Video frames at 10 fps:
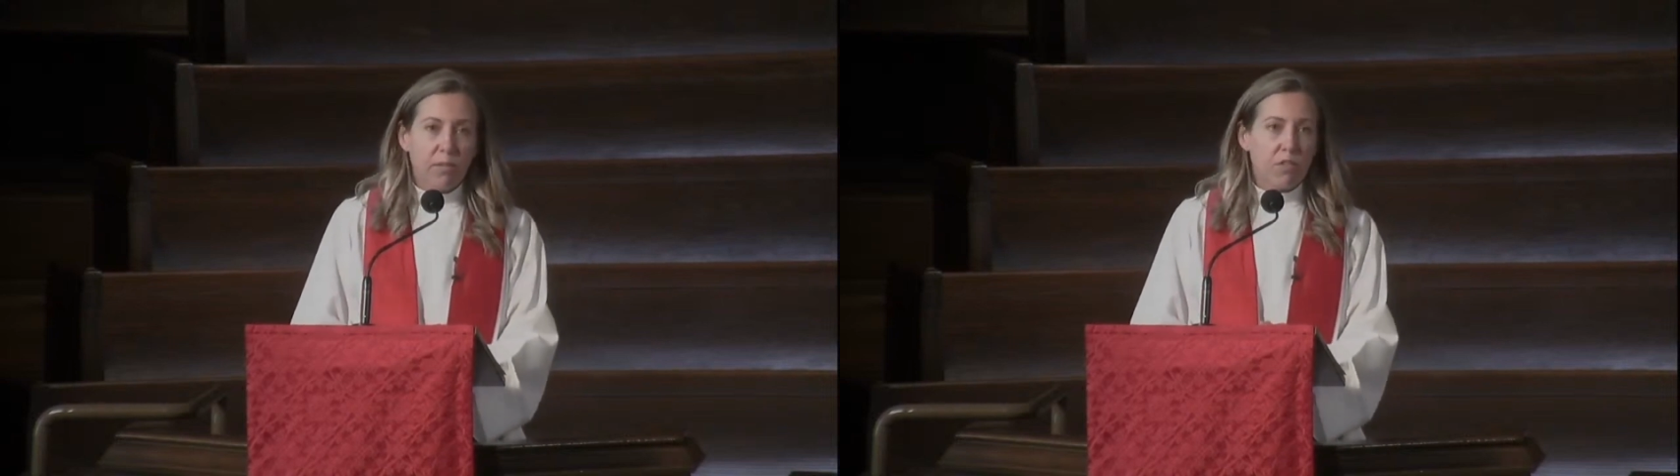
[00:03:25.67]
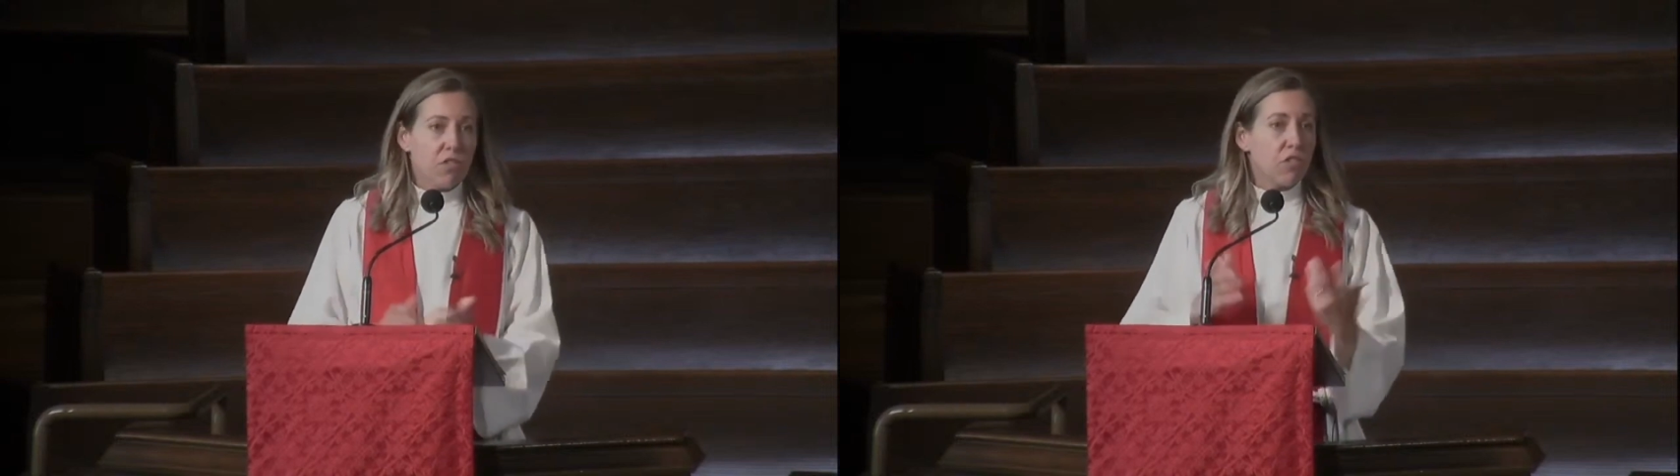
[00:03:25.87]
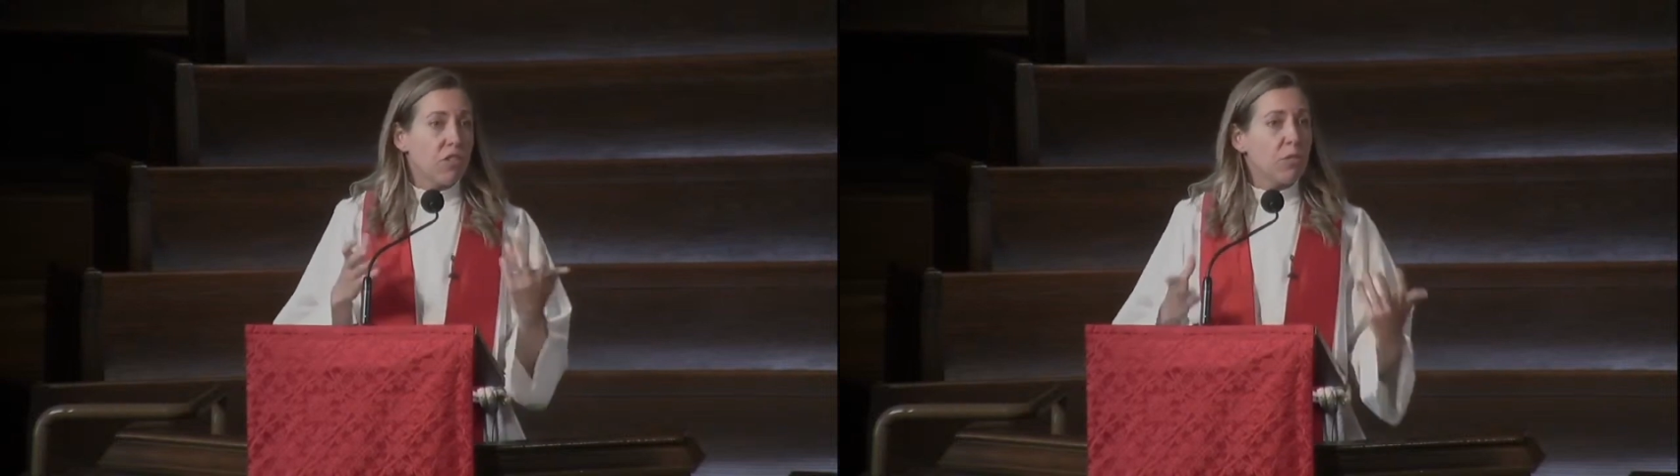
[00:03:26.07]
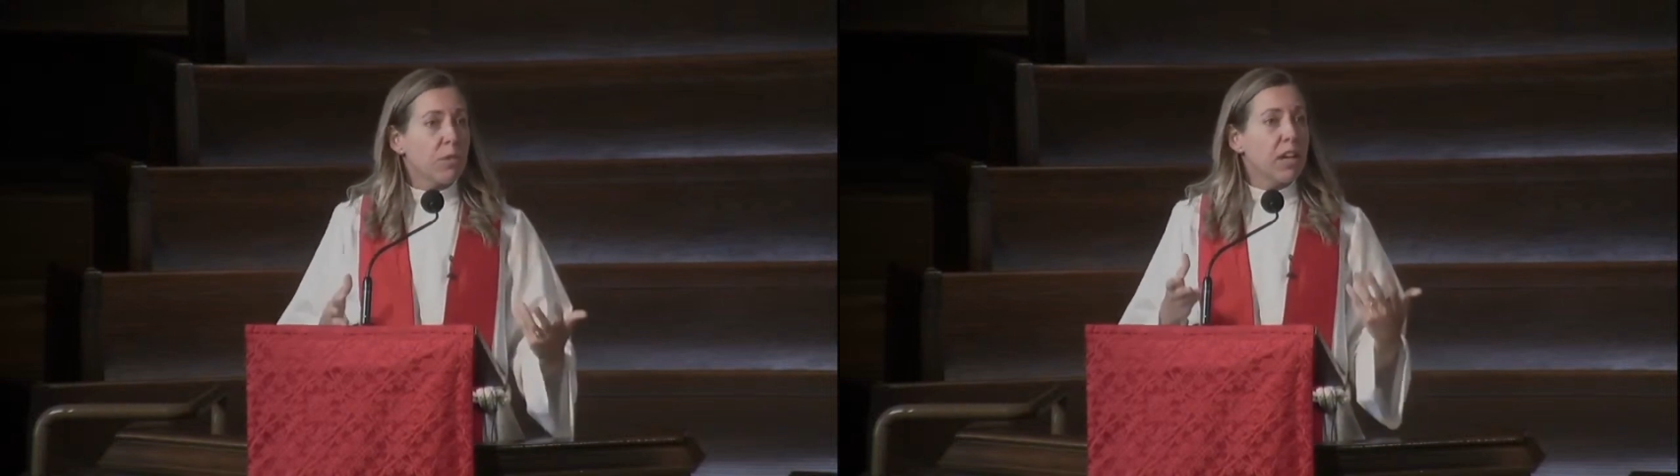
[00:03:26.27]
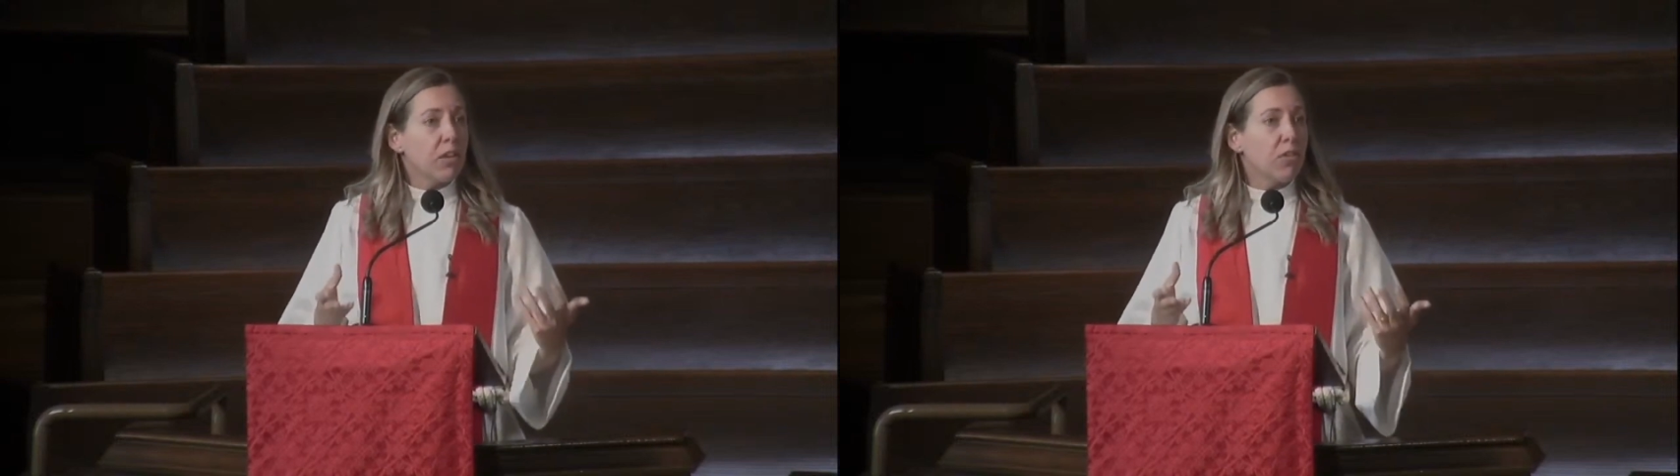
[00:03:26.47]
which is a
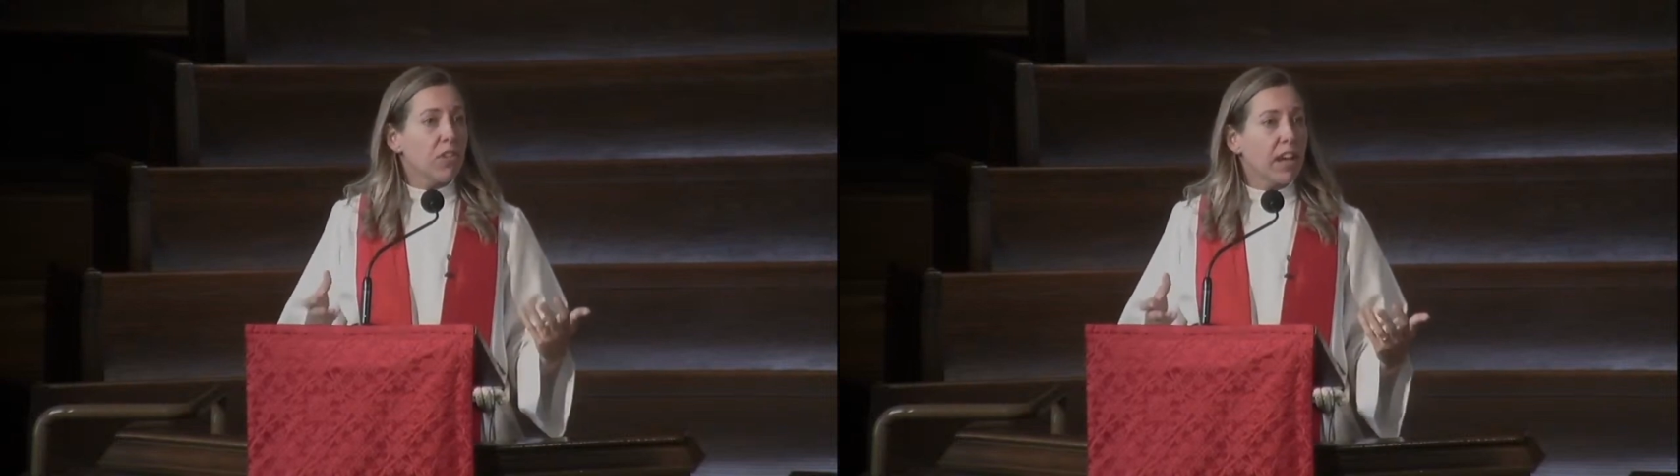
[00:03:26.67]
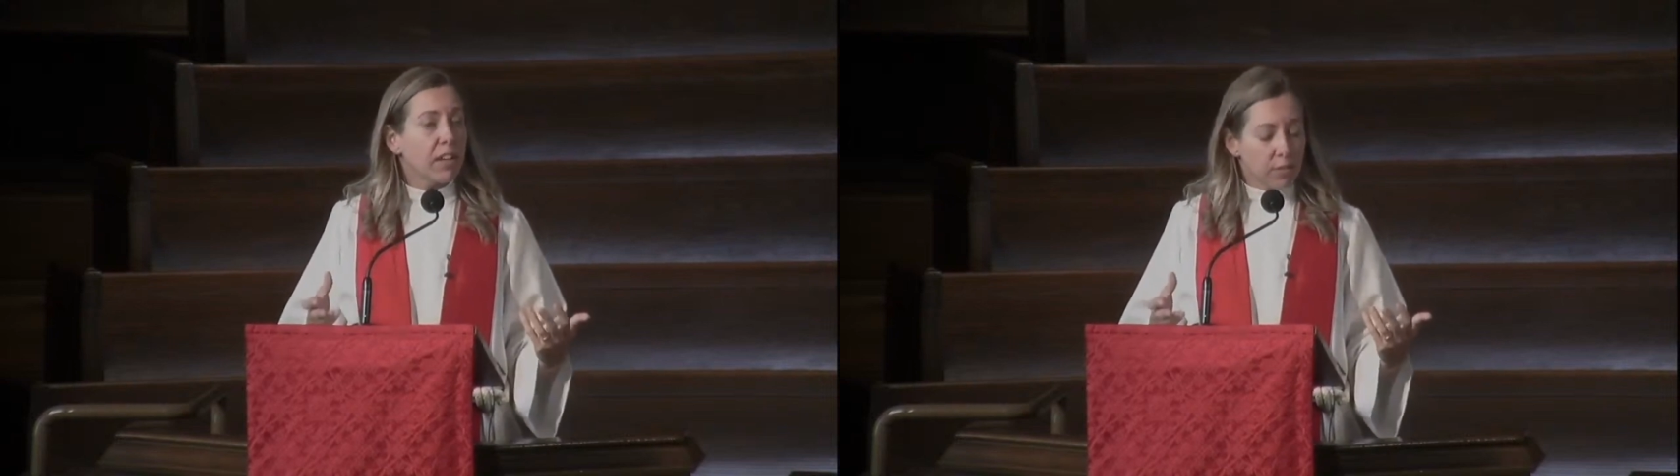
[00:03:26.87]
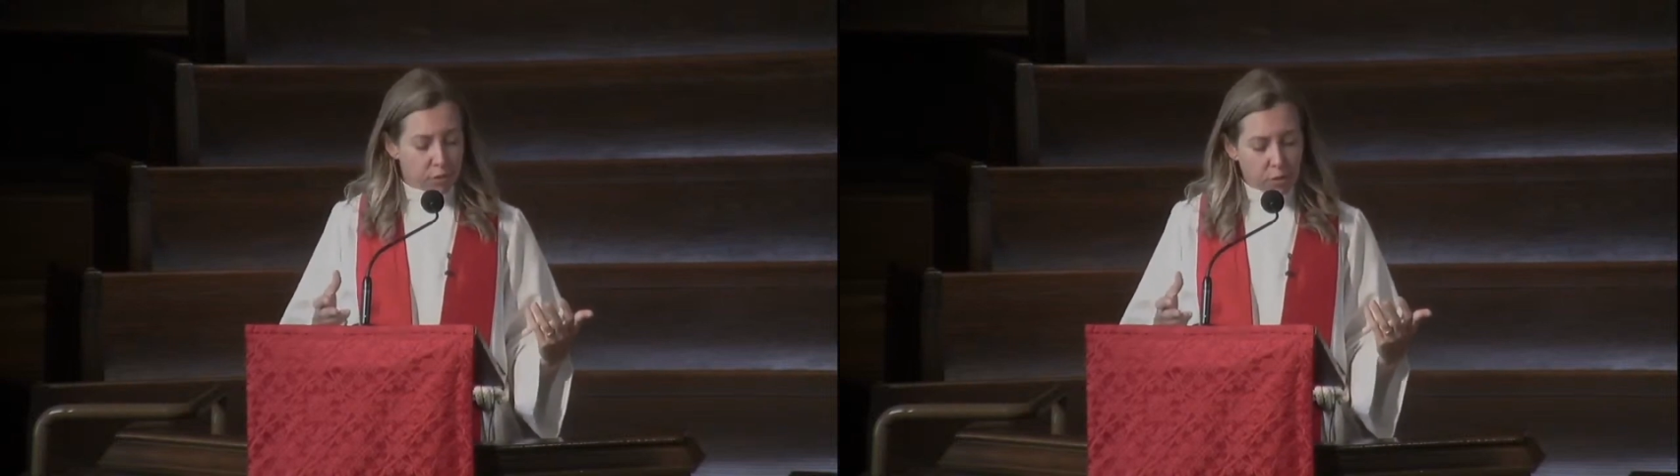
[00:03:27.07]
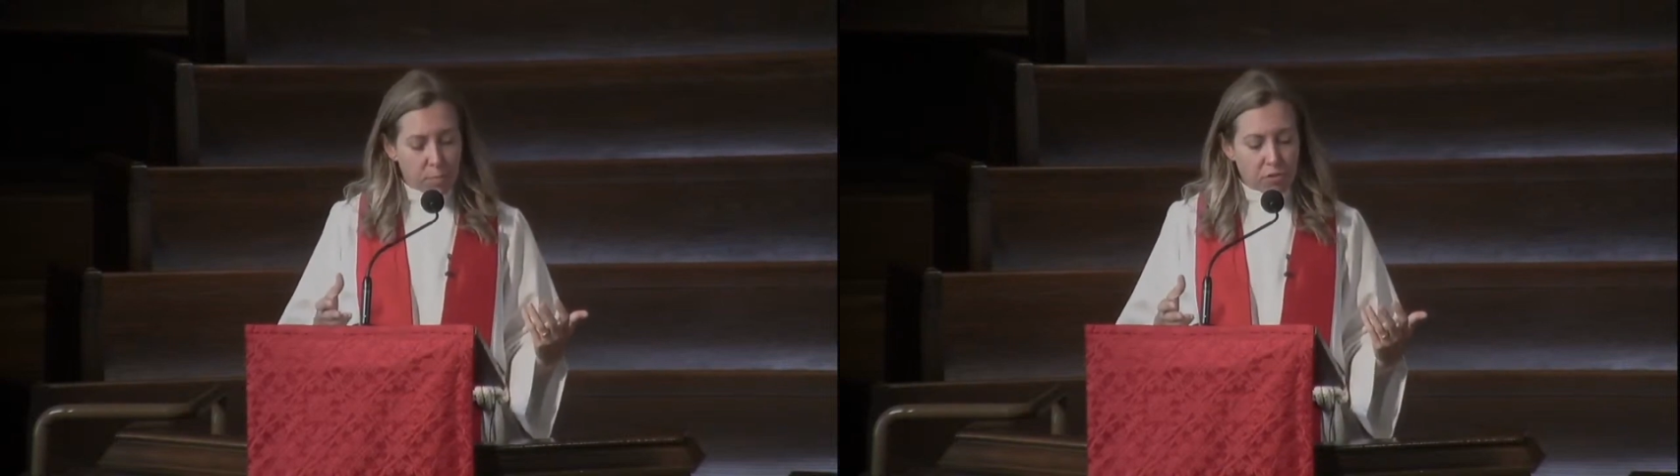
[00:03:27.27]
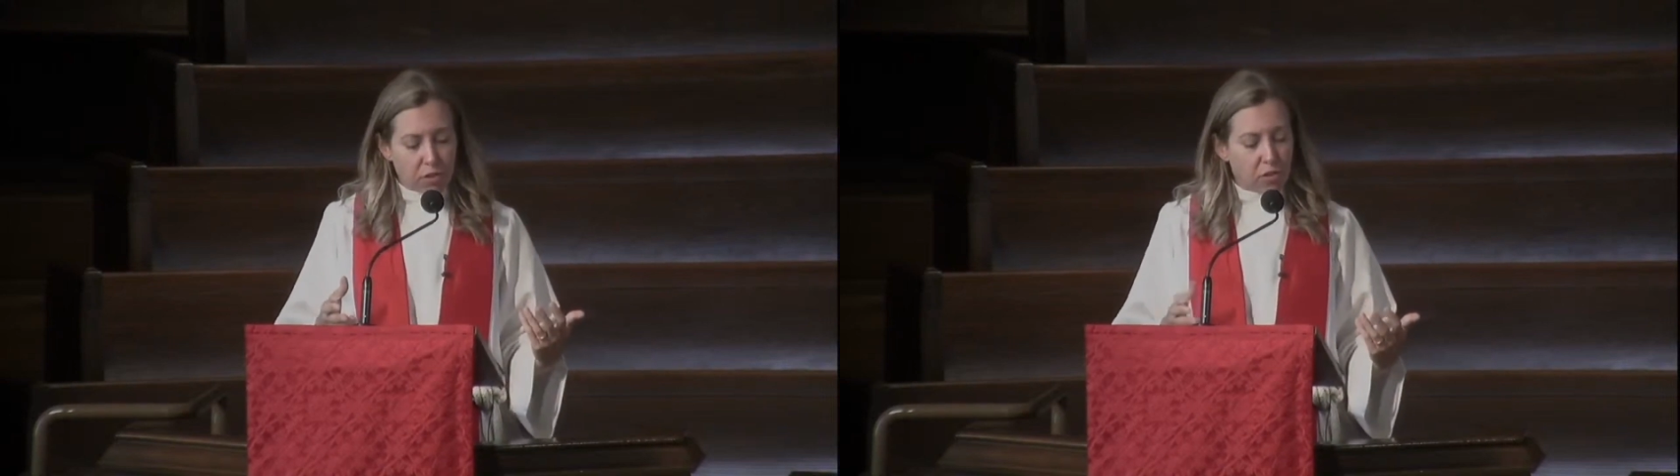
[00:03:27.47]
three year cycle of
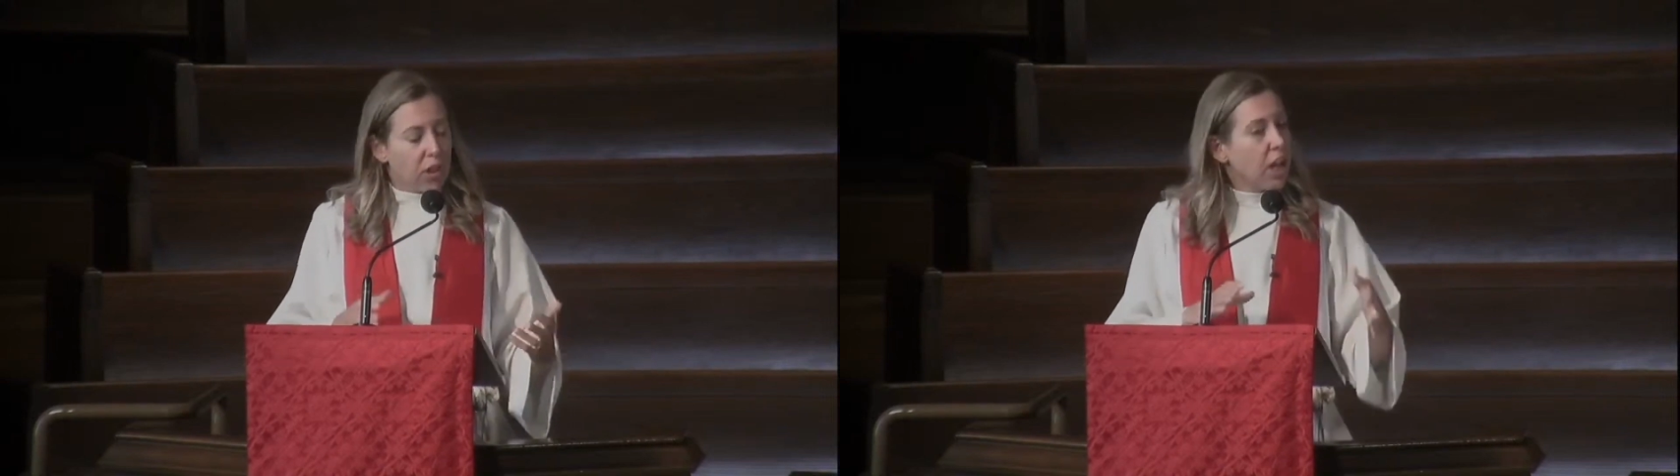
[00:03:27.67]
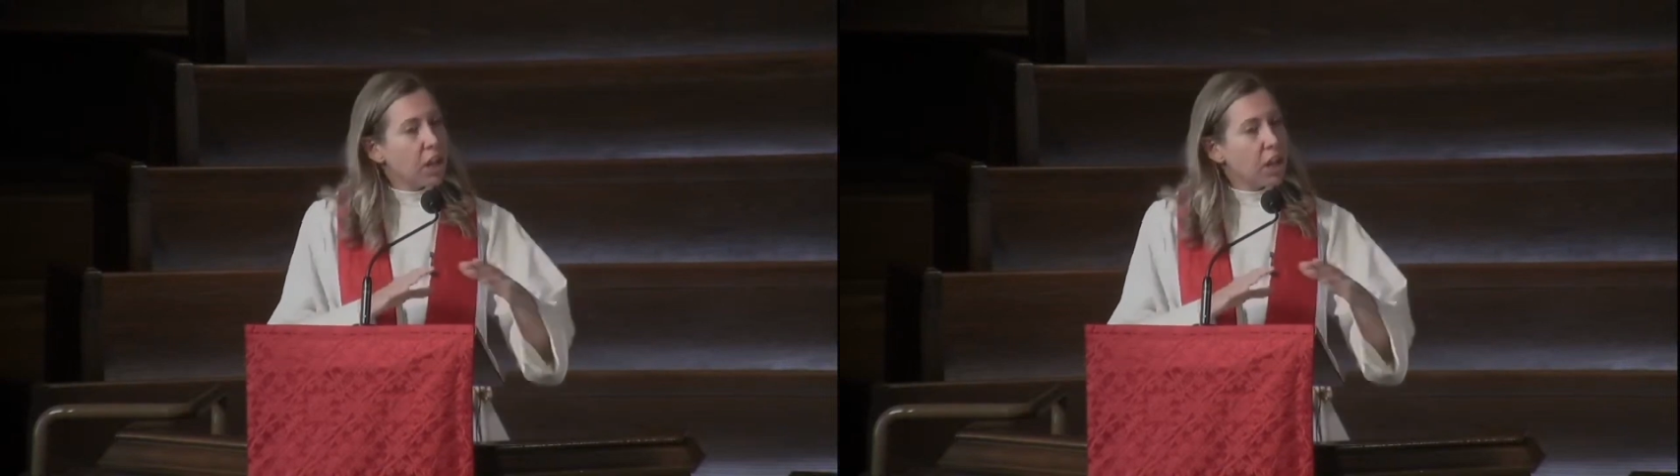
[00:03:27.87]
scriptures